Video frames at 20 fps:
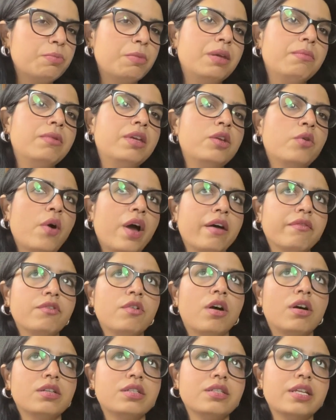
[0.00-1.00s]
Maybe you have
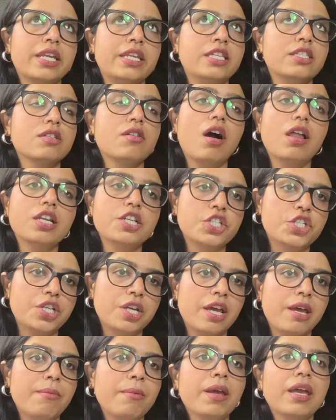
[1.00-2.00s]
got any
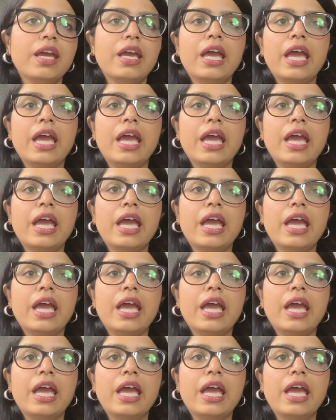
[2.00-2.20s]
scholarship